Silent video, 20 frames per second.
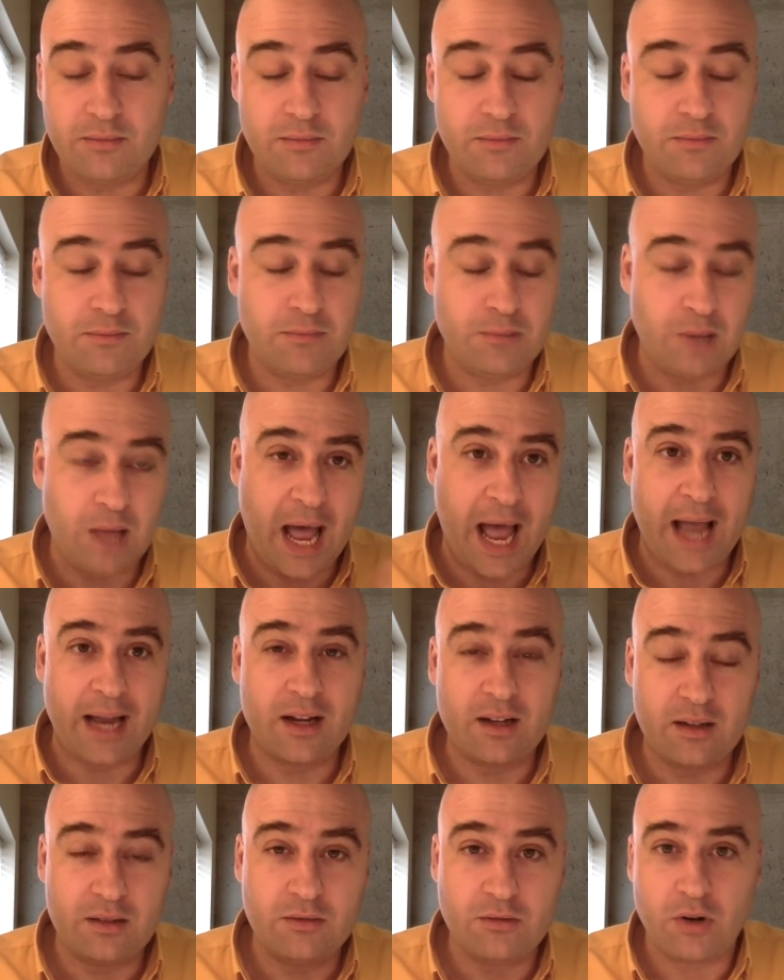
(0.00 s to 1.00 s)

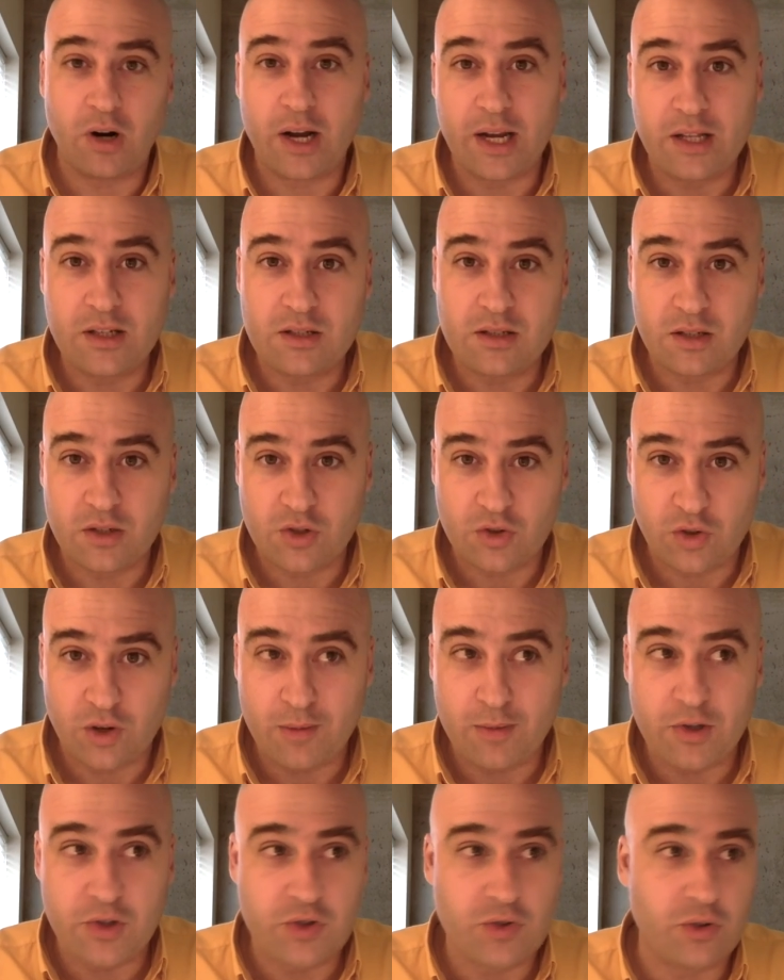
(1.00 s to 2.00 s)
black rights
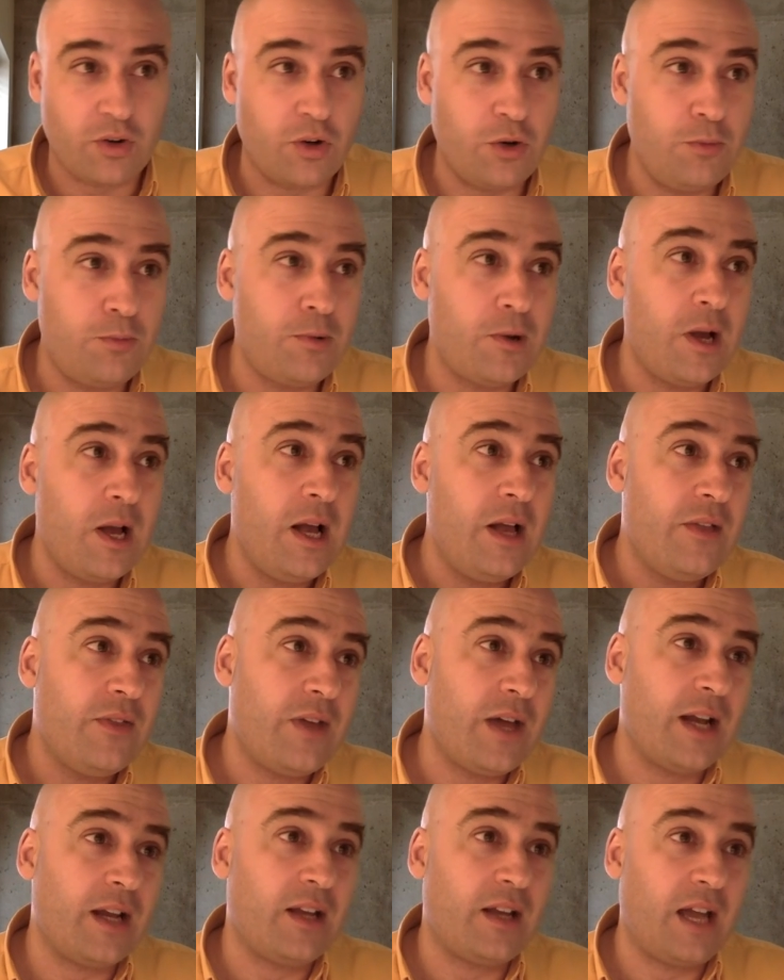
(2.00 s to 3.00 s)
extremist group
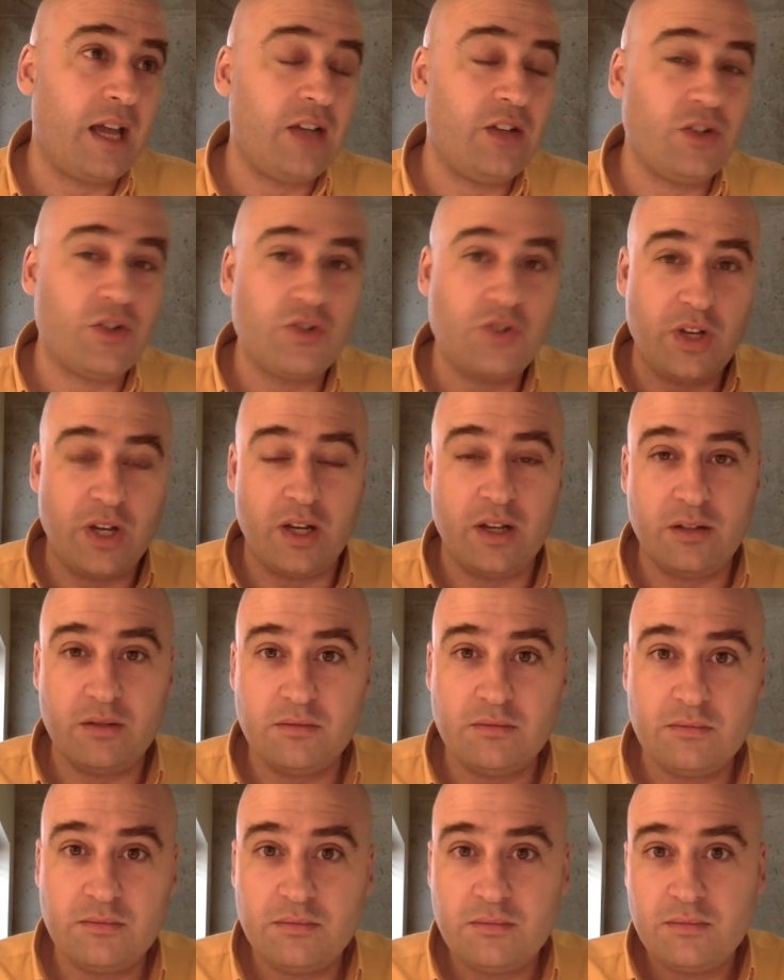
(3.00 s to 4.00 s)
that engages
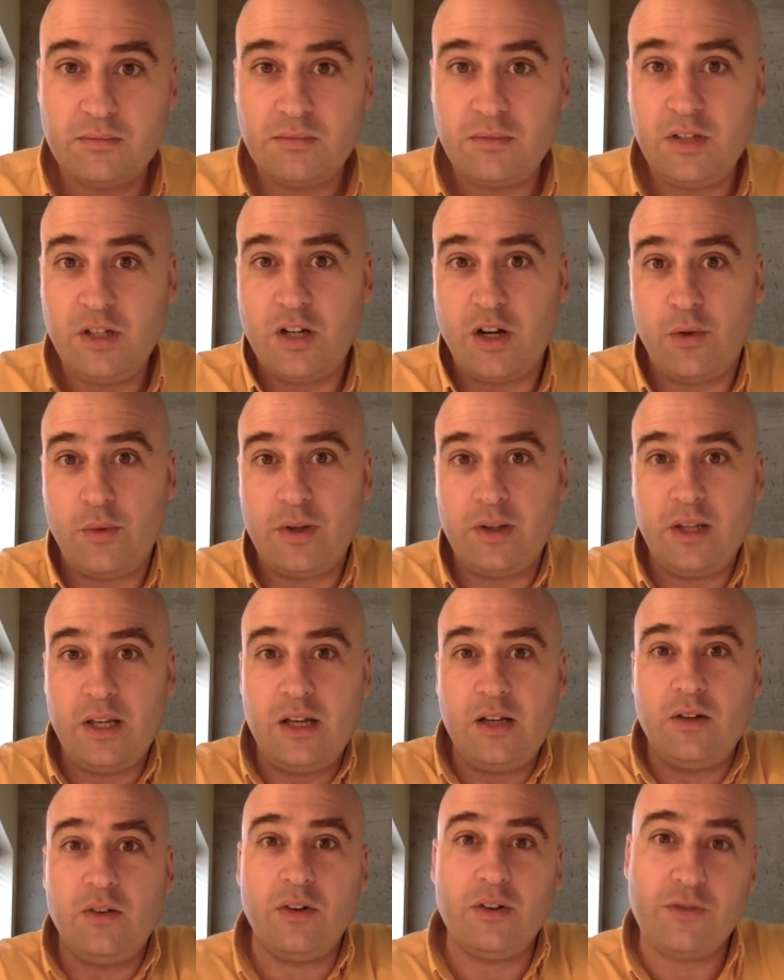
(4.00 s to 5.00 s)
in,
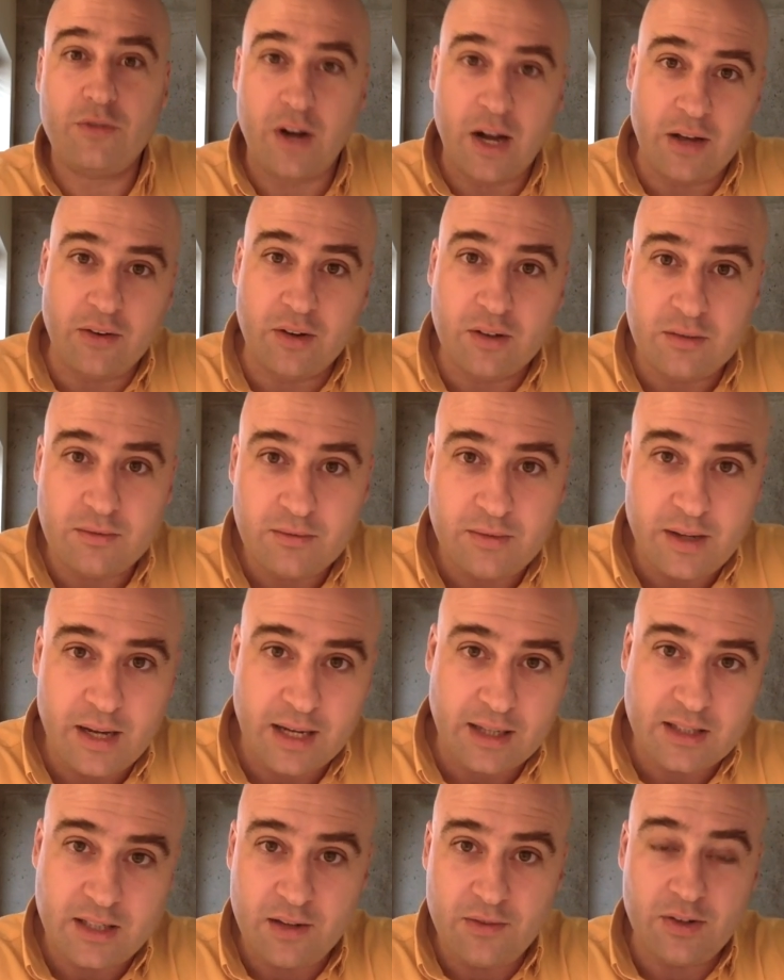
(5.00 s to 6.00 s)
illegal and violent
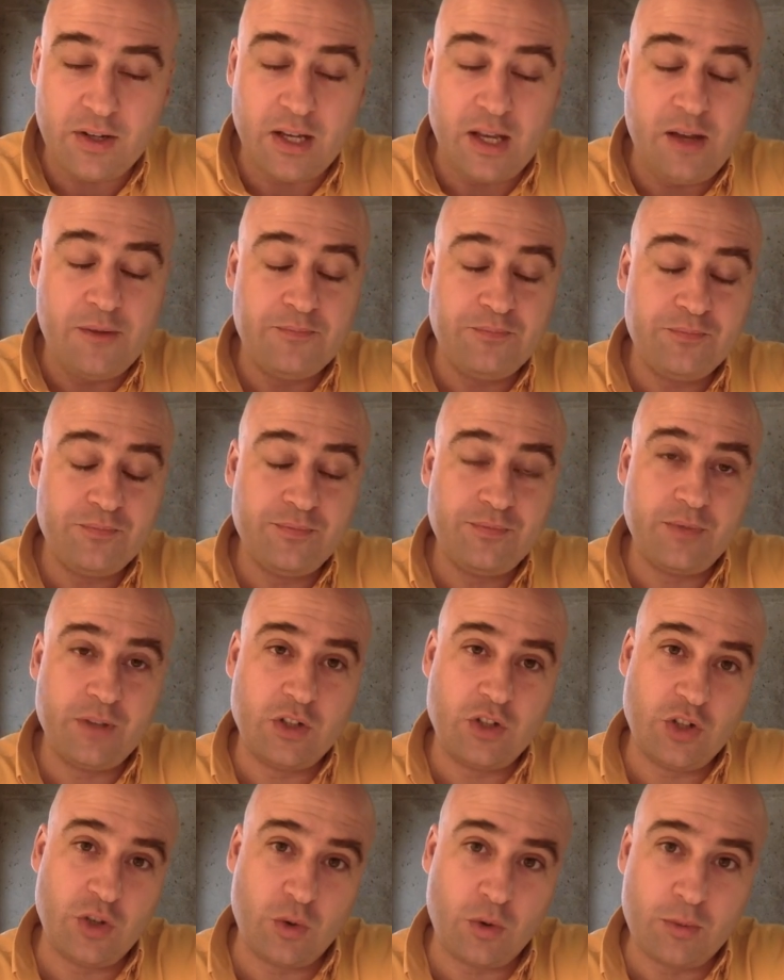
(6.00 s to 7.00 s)
activity
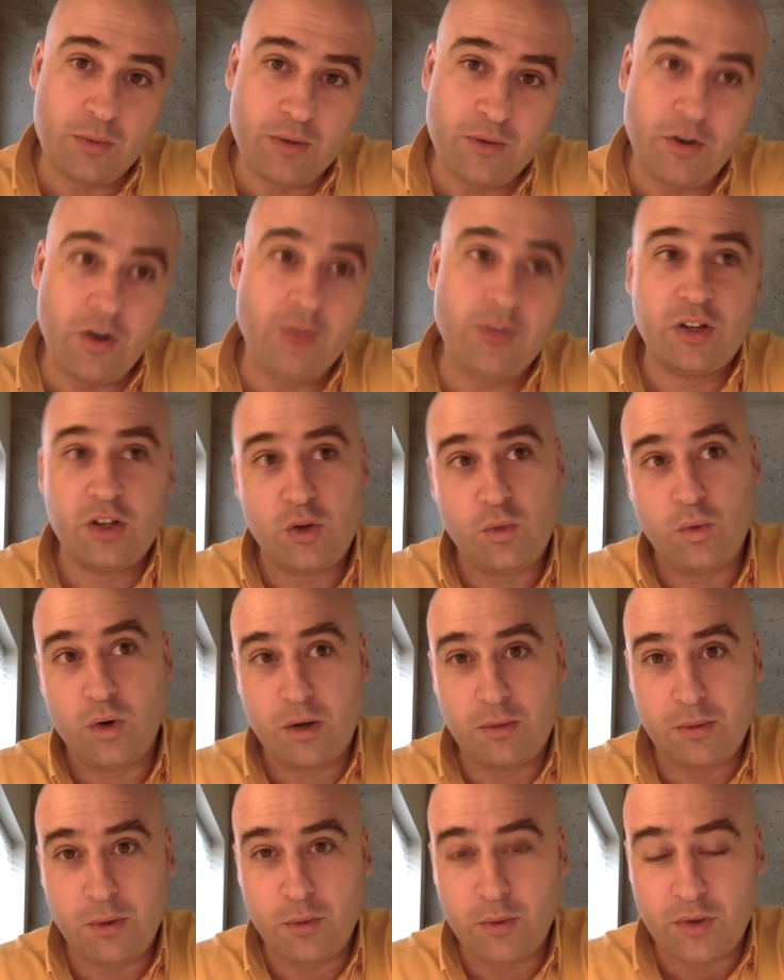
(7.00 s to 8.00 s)
that you don't want to be involved in. You
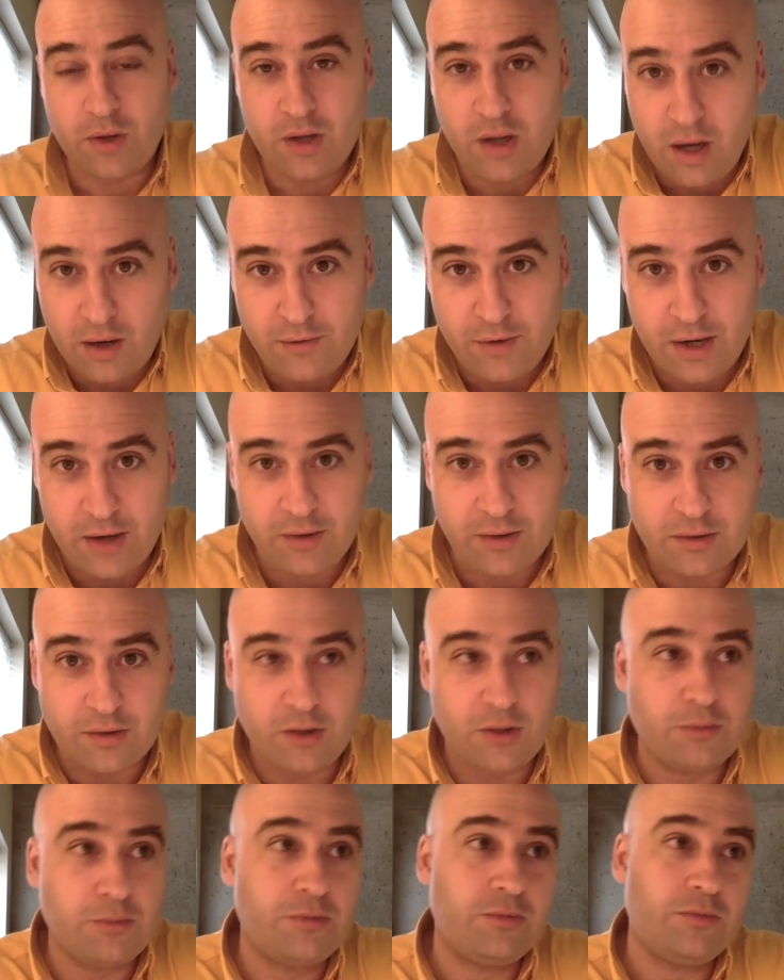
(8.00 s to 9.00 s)
want to be with a nonviolent
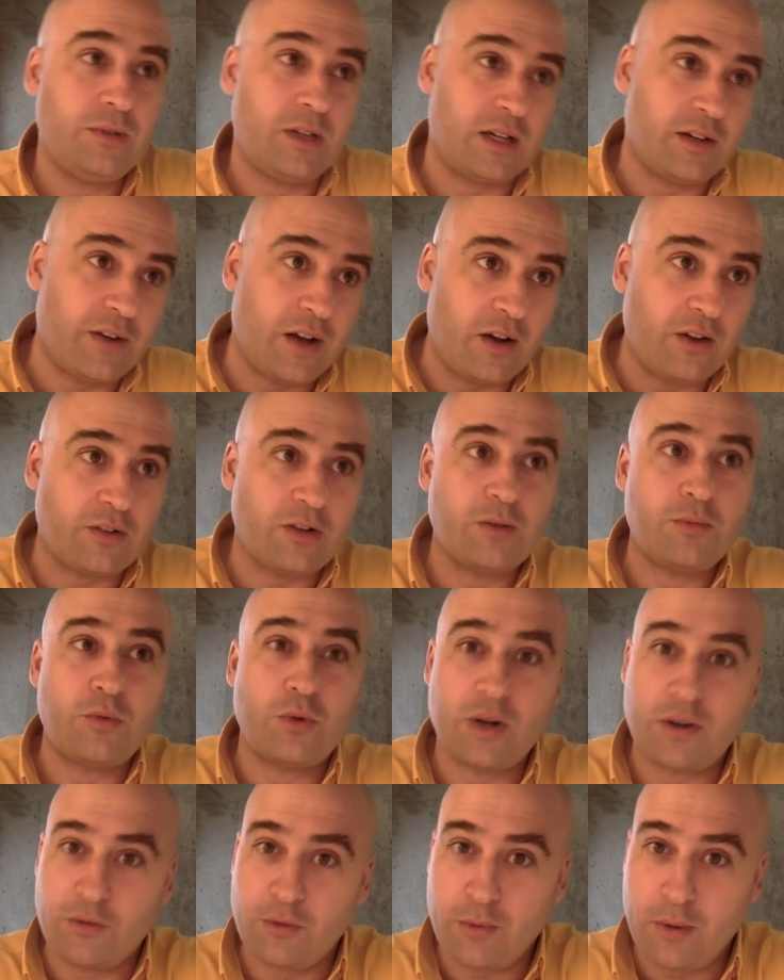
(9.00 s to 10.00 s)
group, not a violent group,
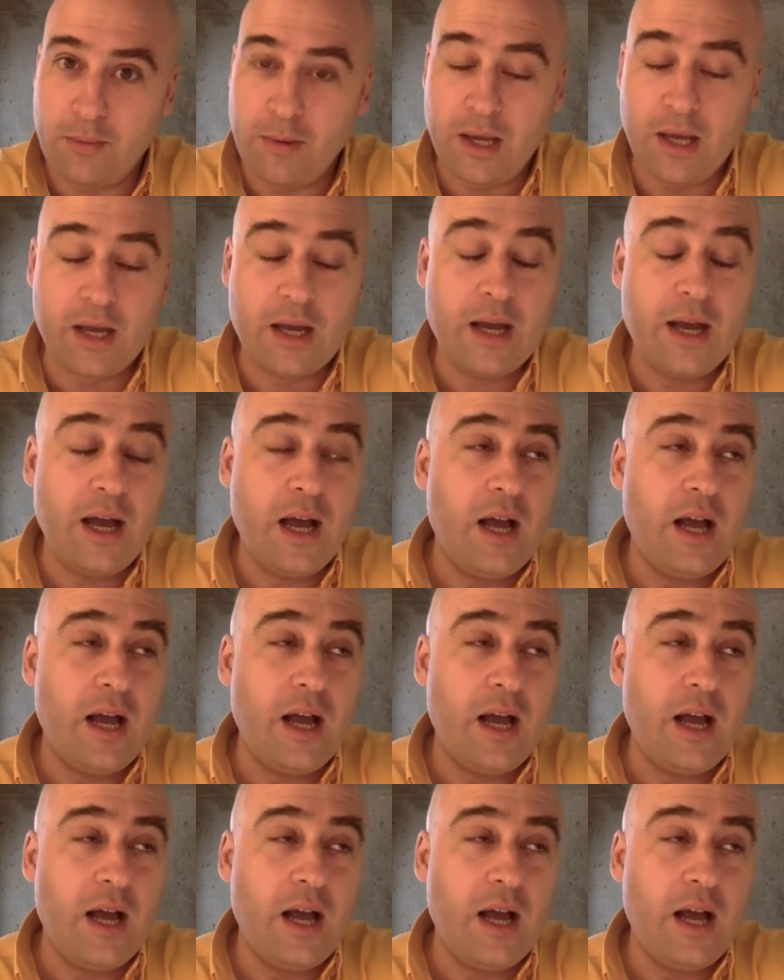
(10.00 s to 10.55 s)
whatever it may be.